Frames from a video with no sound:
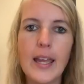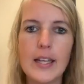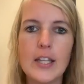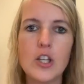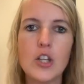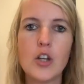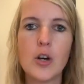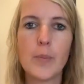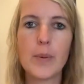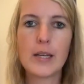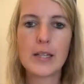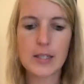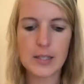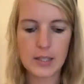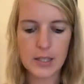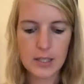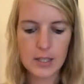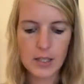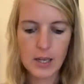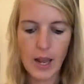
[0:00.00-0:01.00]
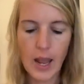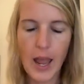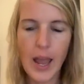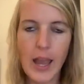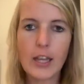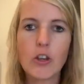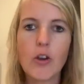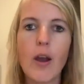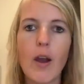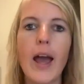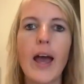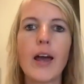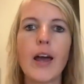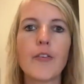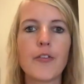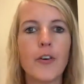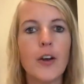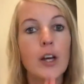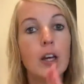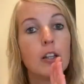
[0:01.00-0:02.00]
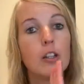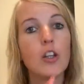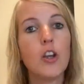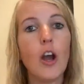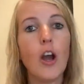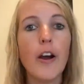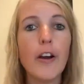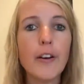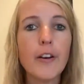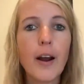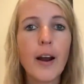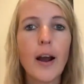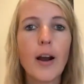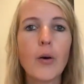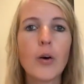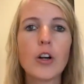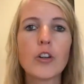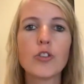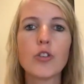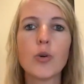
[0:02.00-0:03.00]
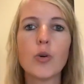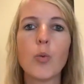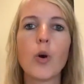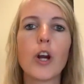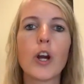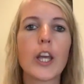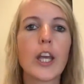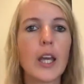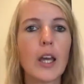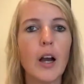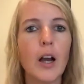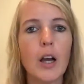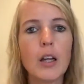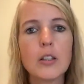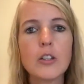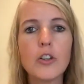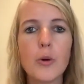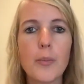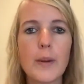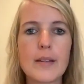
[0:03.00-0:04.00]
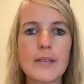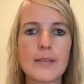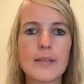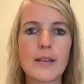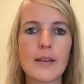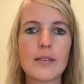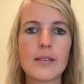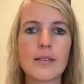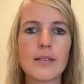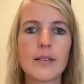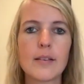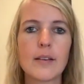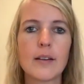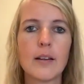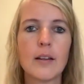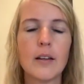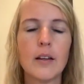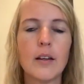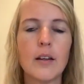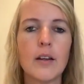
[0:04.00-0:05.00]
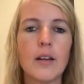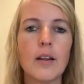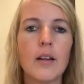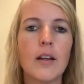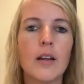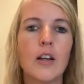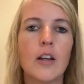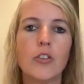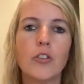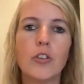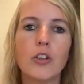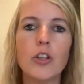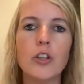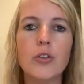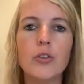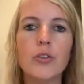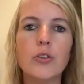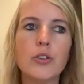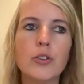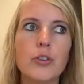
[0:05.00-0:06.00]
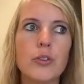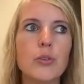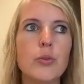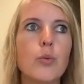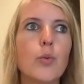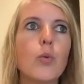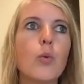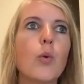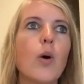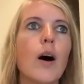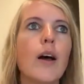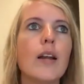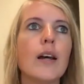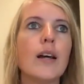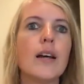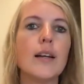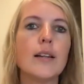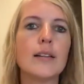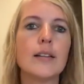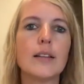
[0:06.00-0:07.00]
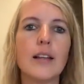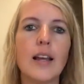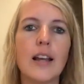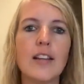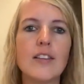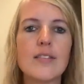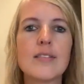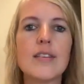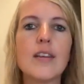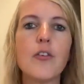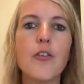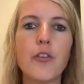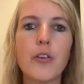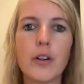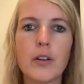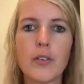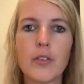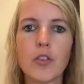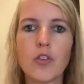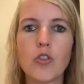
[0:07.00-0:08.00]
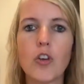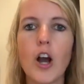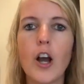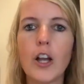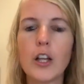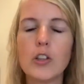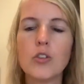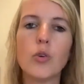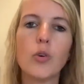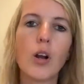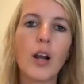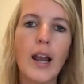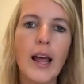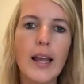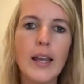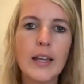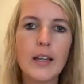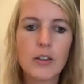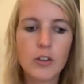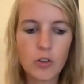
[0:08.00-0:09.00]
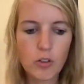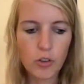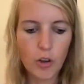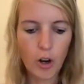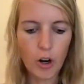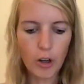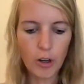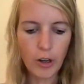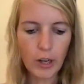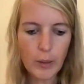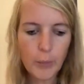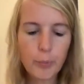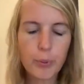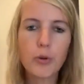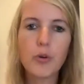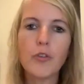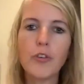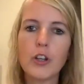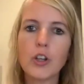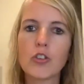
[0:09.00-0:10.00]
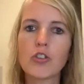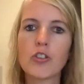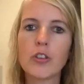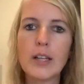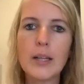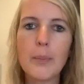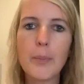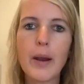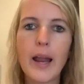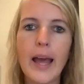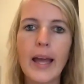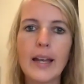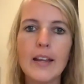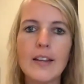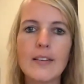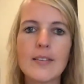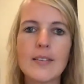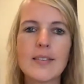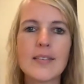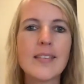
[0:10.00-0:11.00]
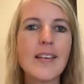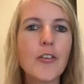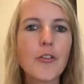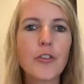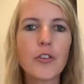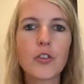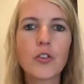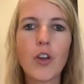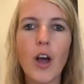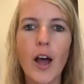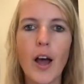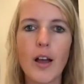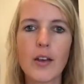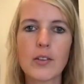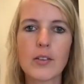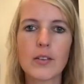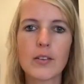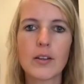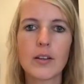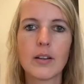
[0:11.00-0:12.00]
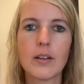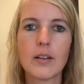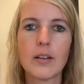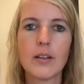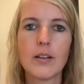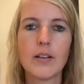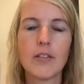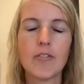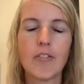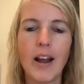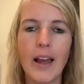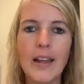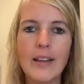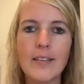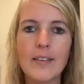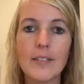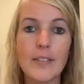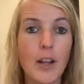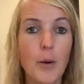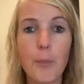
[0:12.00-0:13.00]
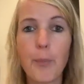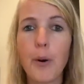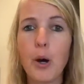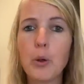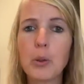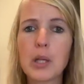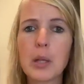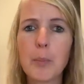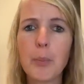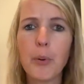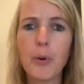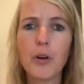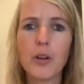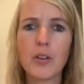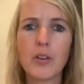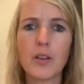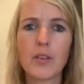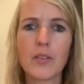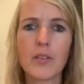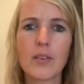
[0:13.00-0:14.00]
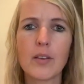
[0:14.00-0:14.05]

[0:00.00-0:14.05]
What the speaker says: your business and you have the other hour to working on your business. So you want to, it's different. Talking to clients or improving your sleep plan, it's a different task, right? They're both important.